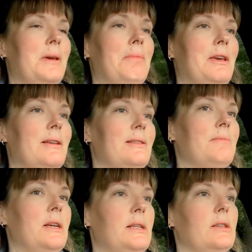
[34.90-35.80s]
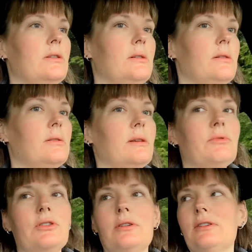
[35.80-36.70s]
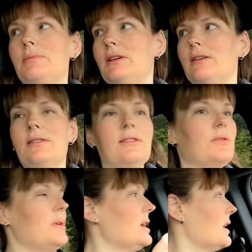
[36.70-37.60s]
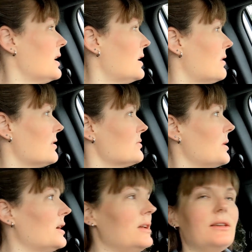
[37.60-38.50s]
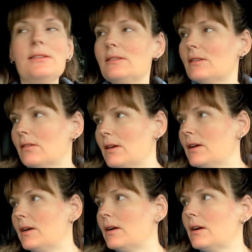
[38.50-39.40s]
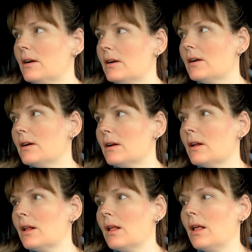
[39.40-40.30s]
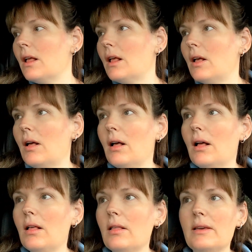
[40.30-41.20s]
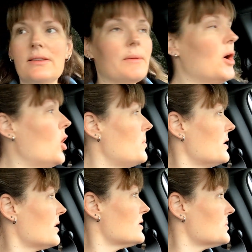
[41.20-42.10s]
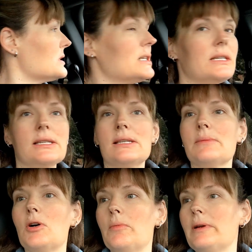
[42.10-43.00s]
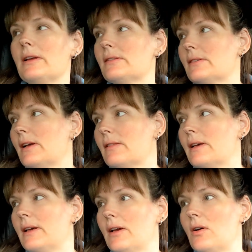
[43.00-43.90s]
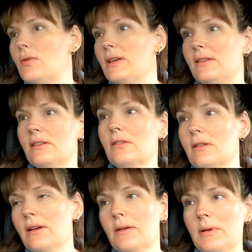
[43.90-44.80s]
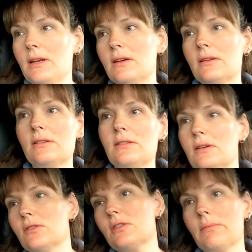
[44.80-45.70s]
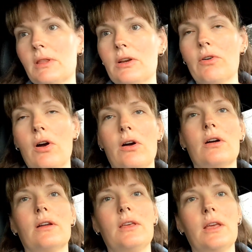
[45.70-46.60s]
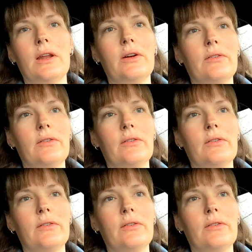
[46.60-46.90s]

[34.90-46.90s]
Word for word: maybe get some answers. I'm sure it's because it's the weekend. That's why he's still there. At least I'm hoping that's what it is. I'm hoping it's not like, oh, he's still there because there's something wrong, you